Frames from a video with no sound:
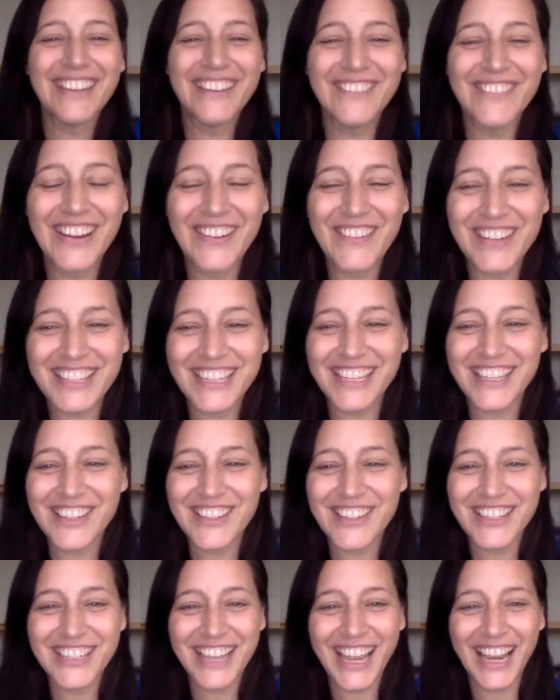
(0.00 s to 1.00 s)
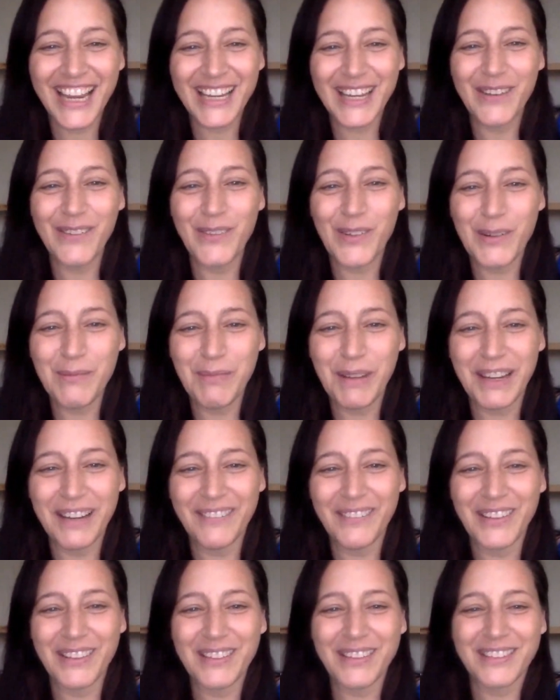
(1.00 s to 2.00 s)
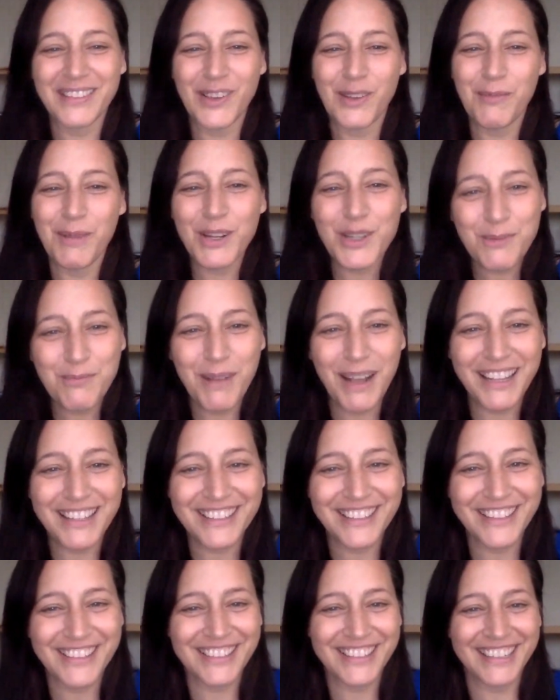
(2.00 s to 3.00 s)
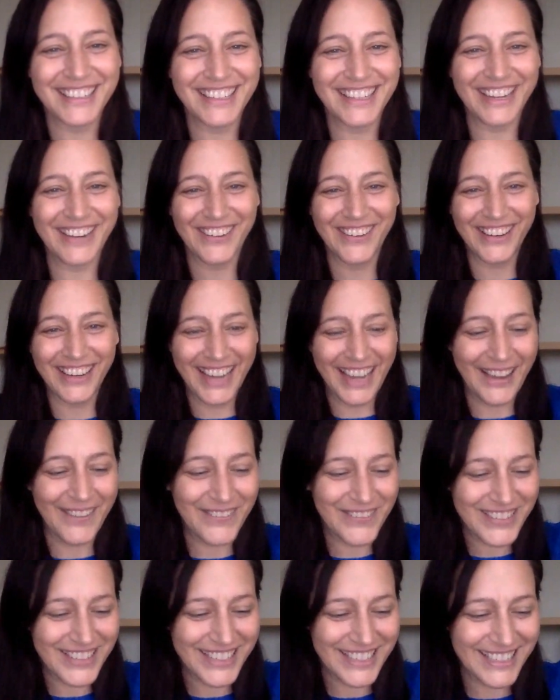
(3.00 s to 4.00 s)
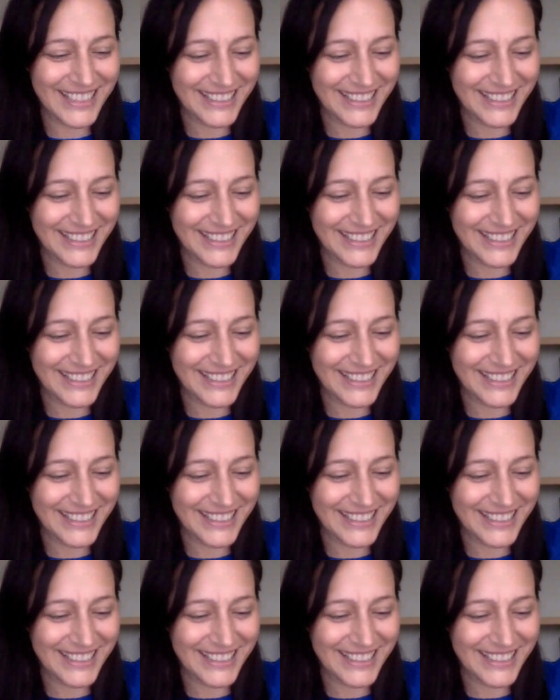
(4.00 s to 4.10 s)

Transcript: You've never seen such a tiny woman with so much muscles and carry heft.